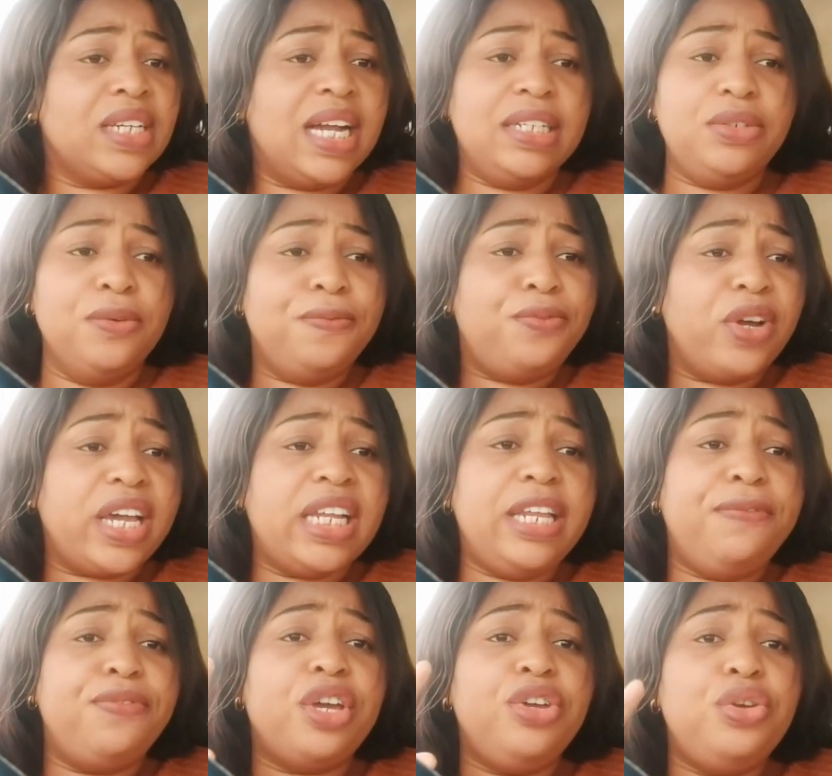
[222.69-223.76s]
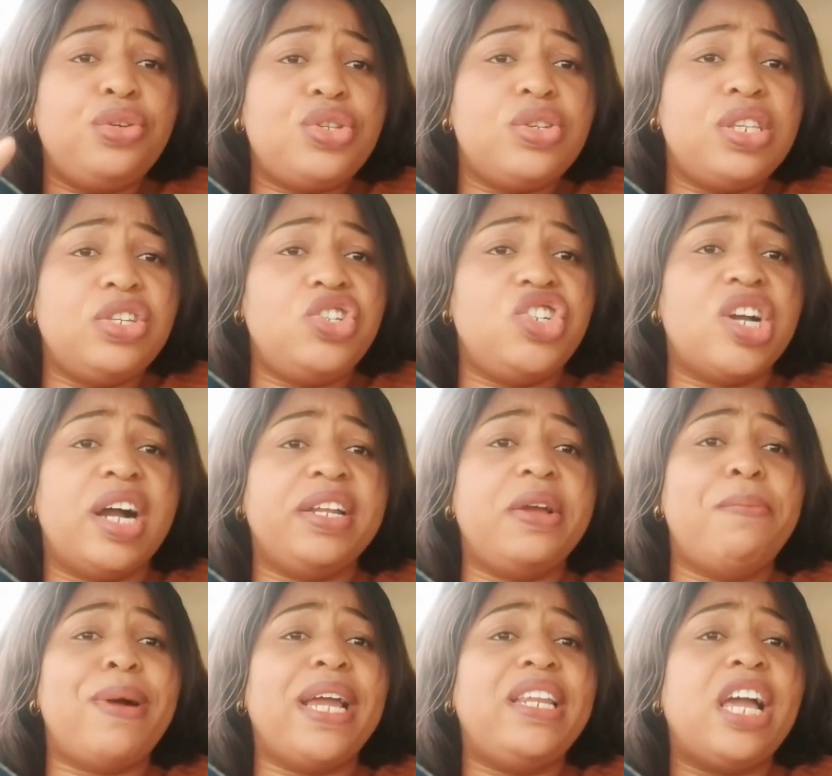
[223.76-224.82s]
And don't forget, if you're used to this channel,
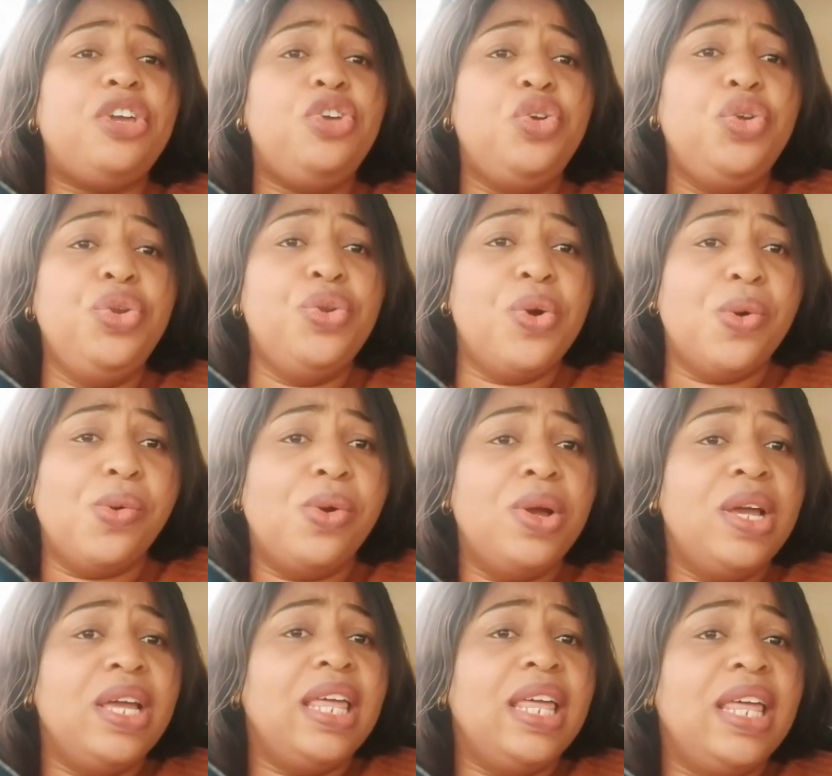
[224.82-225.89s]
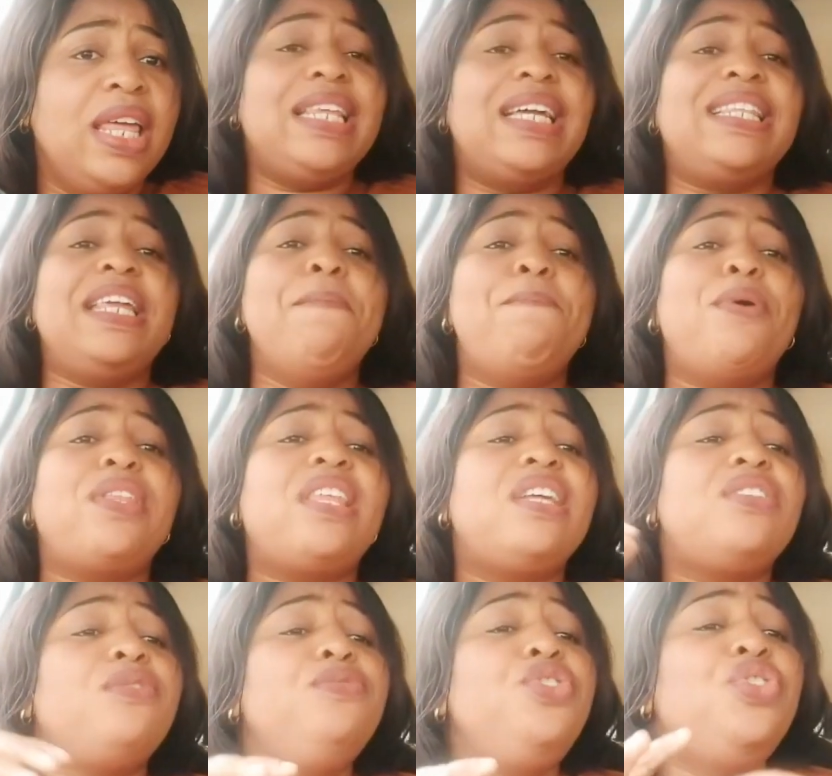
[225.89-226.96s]
by now you know that the
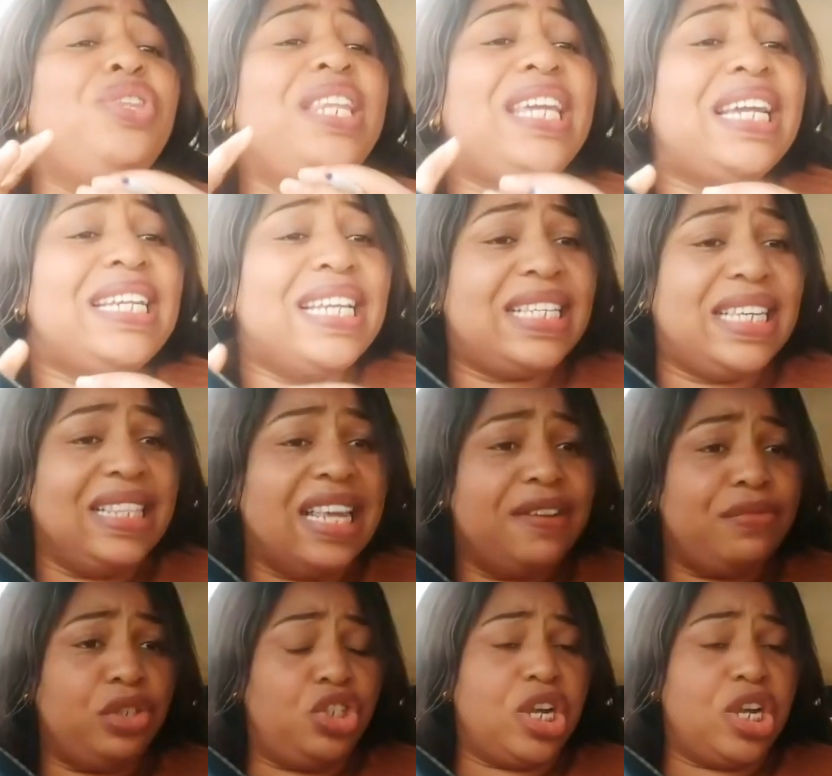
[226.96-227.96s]
importance of uniqueness in every